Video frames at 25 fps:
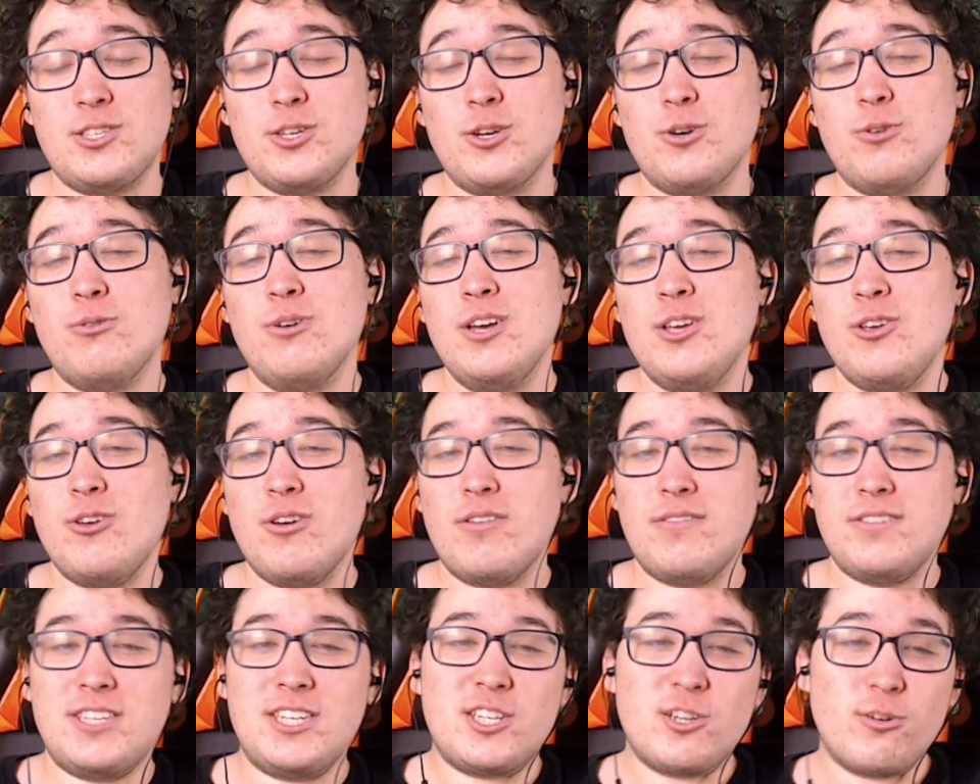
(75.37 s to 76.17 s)
So you
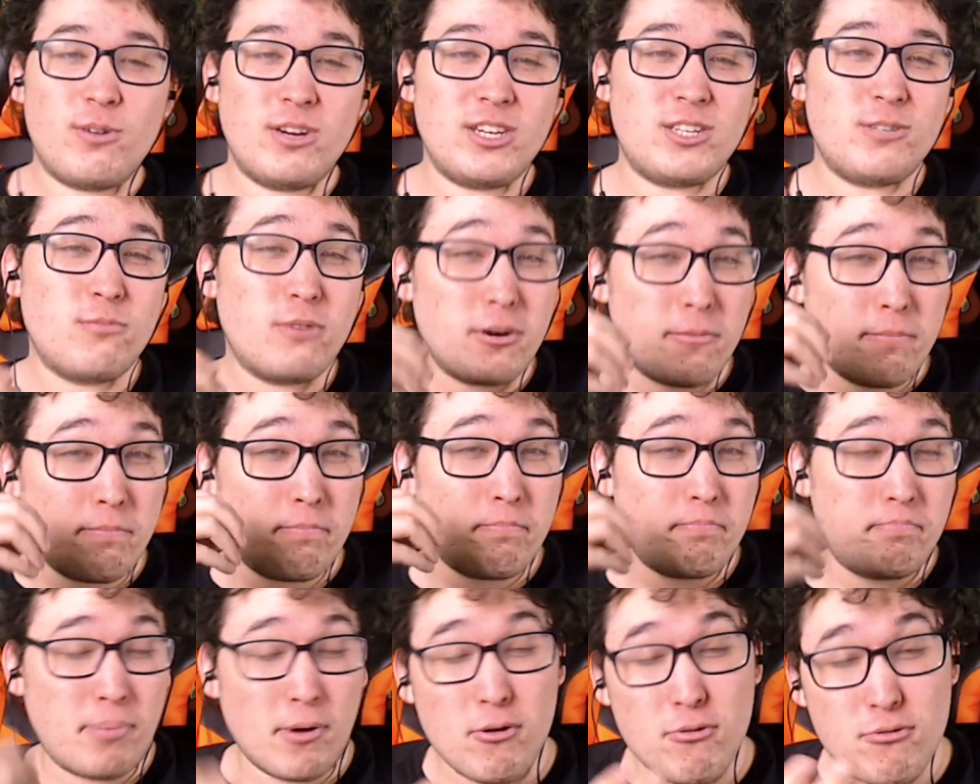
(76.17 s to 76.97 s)
have a situation where
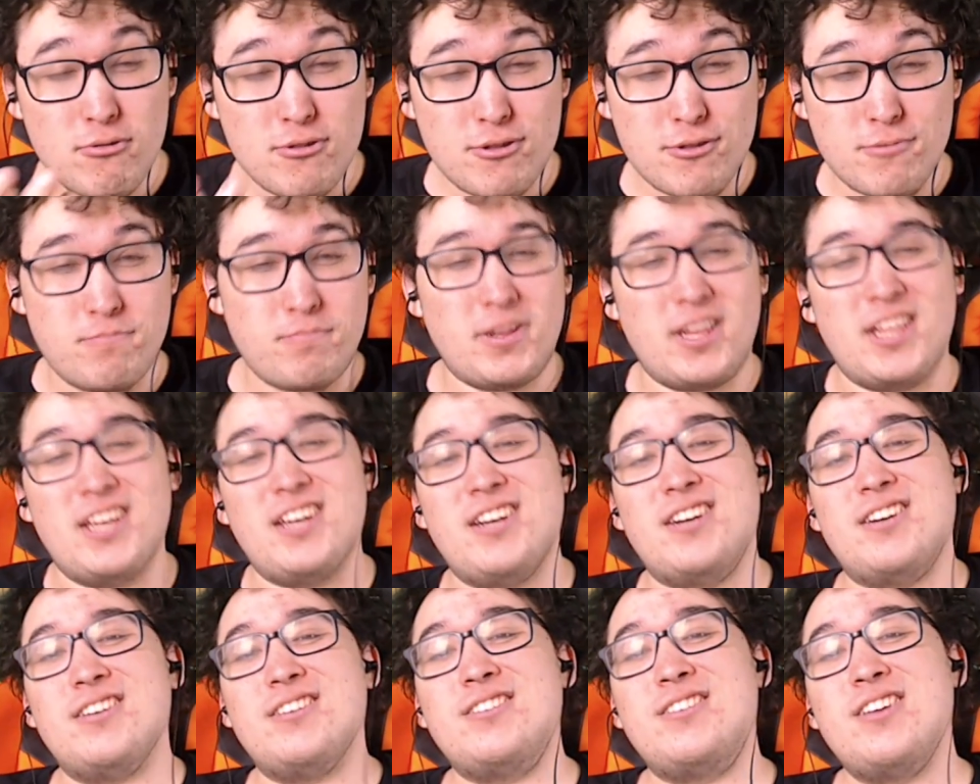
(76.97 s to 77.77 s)
both
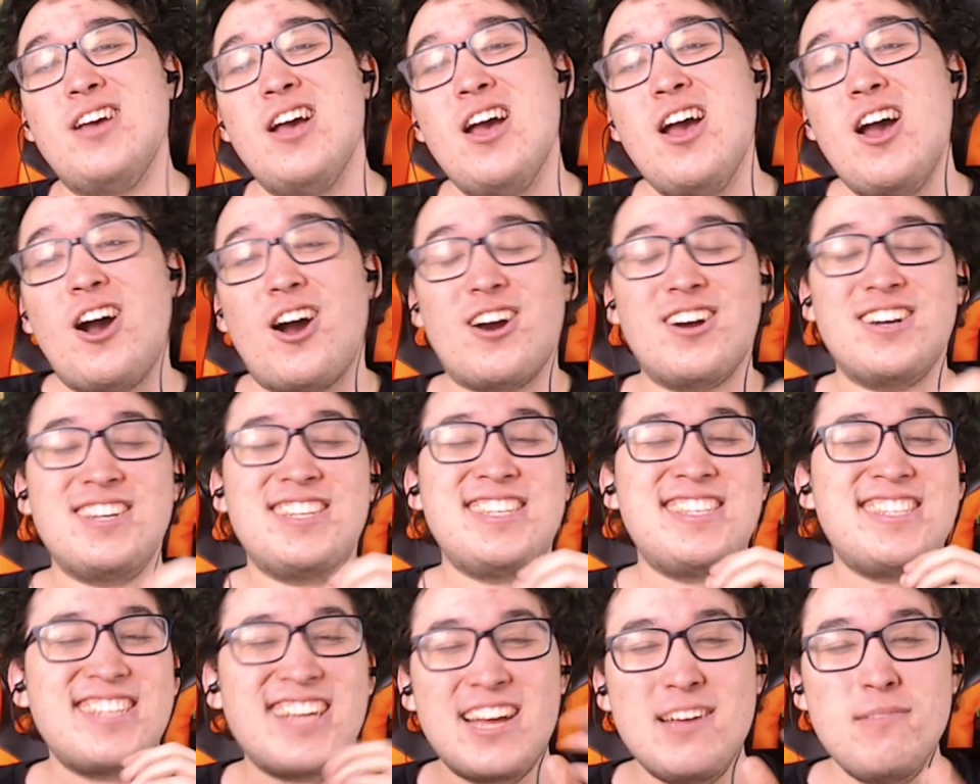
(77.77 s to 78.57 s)
players are
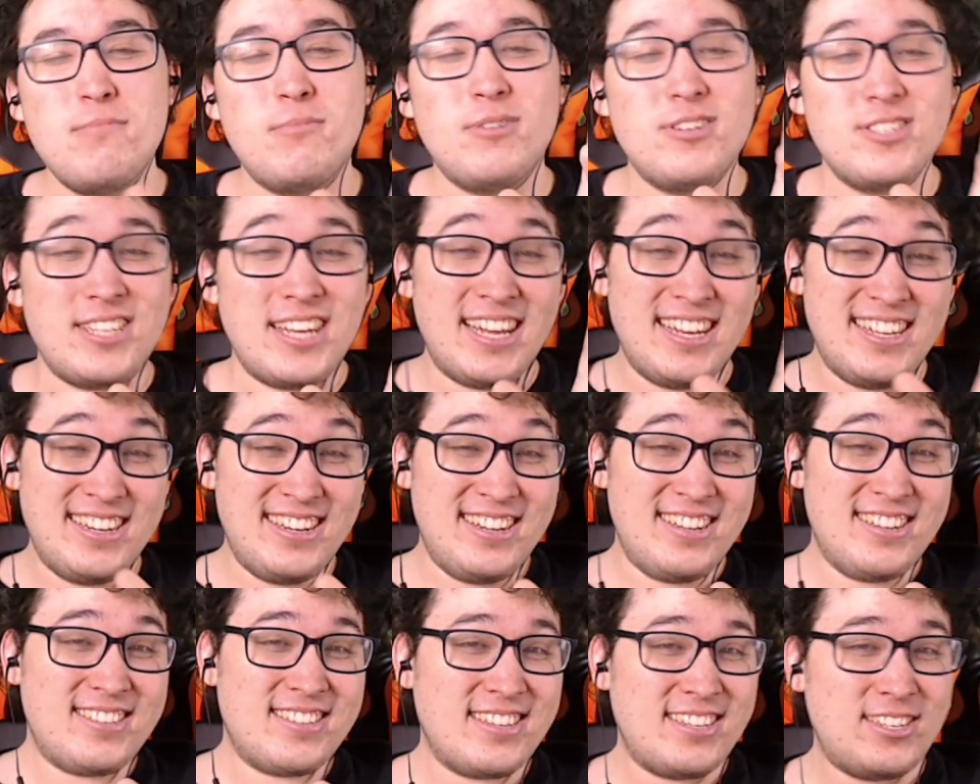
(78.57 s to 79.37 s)

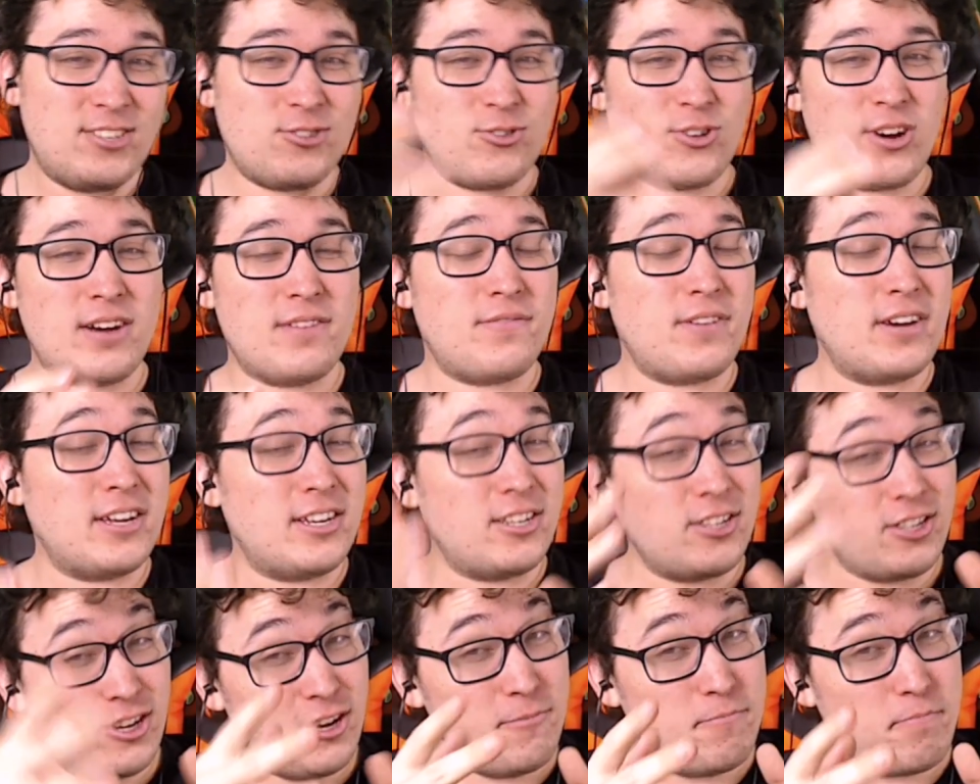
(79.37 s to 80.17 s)
simultaneously trying to
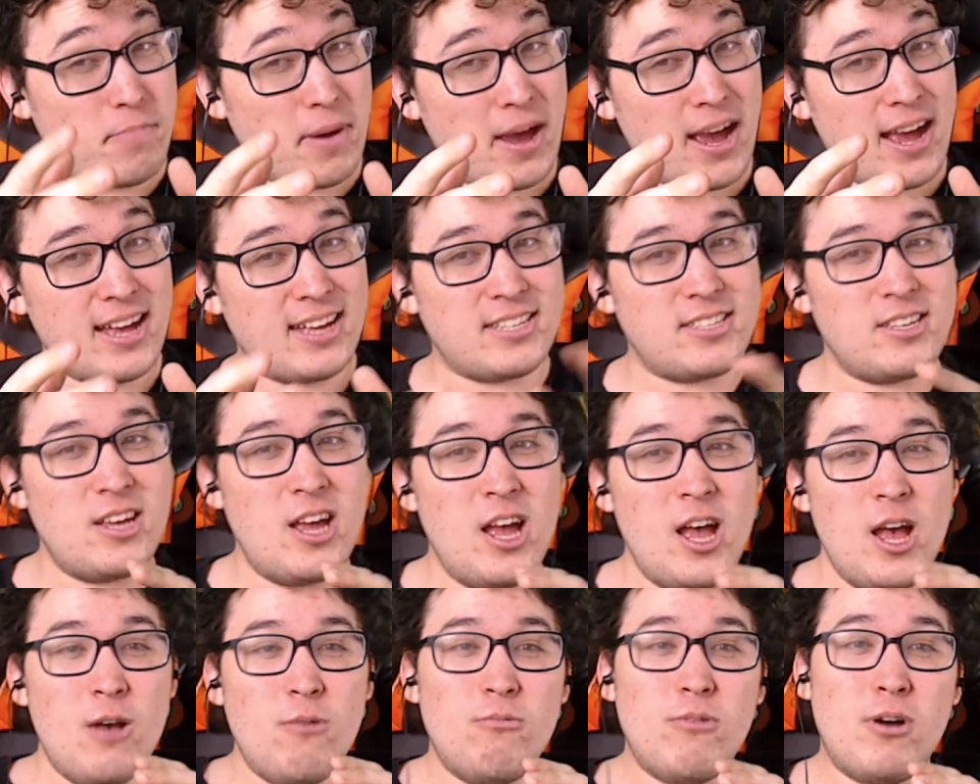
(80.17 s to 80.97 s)
find a good pass
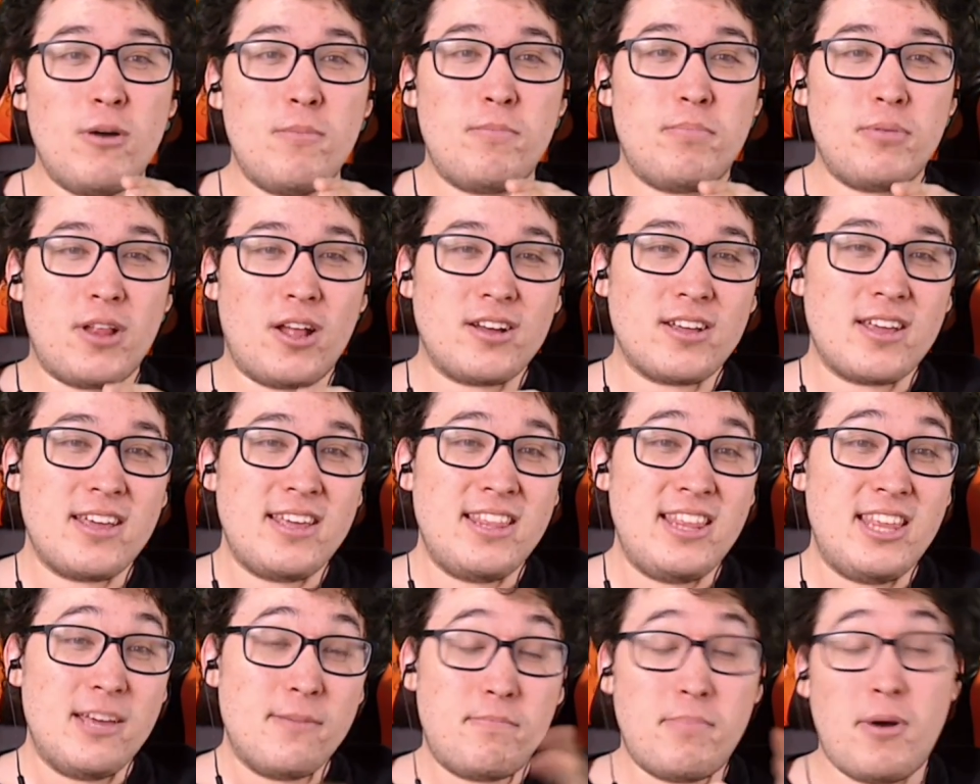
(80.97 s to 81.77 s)
while
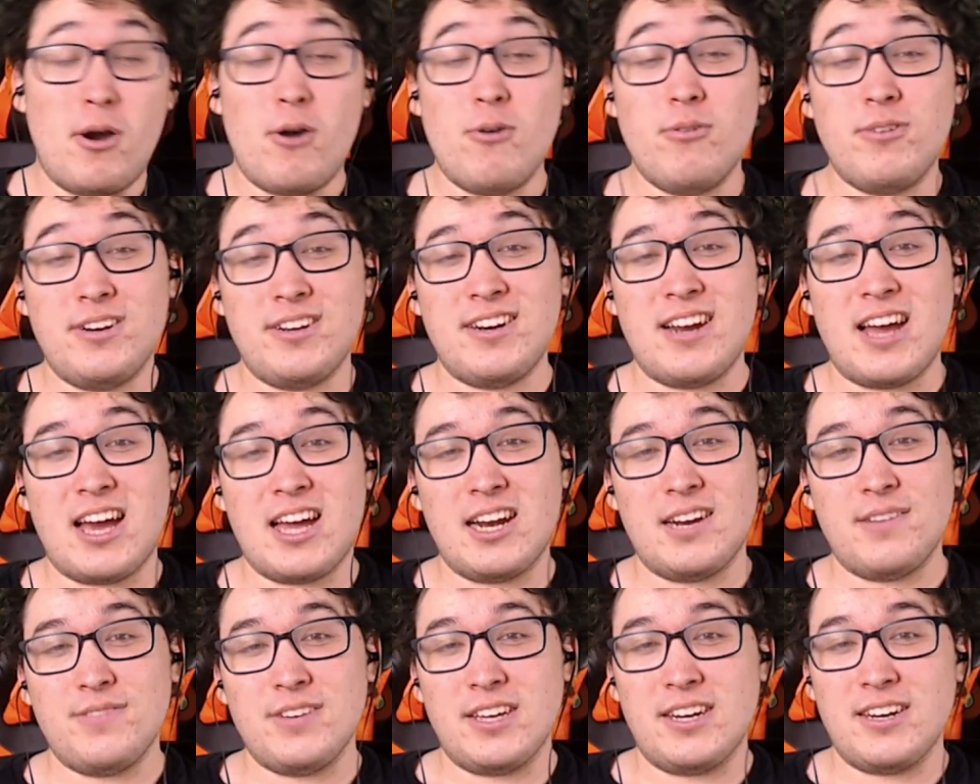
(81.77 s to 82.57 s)
blocking the opponent
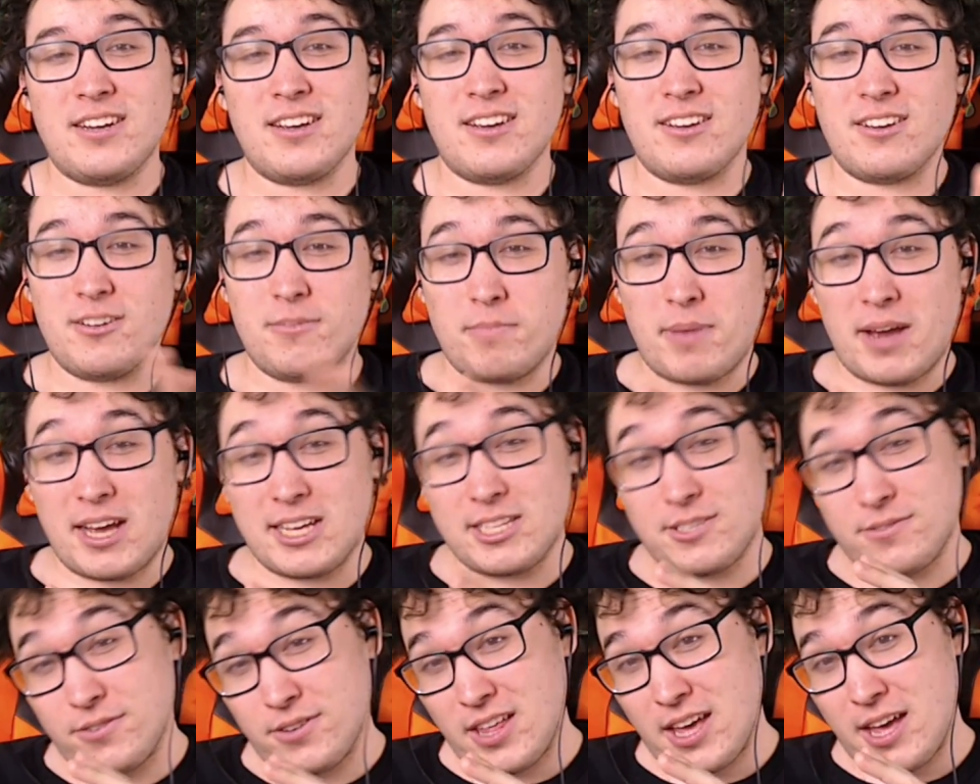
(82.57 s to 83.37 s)
out of getting a good
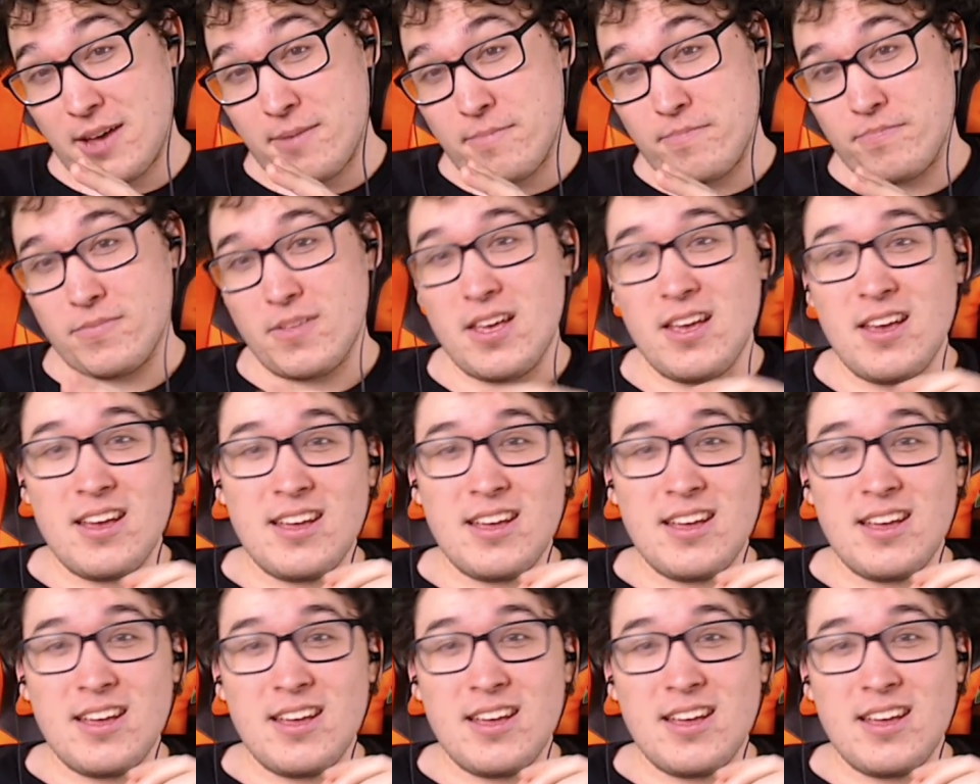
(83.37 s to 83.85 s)
pass for them.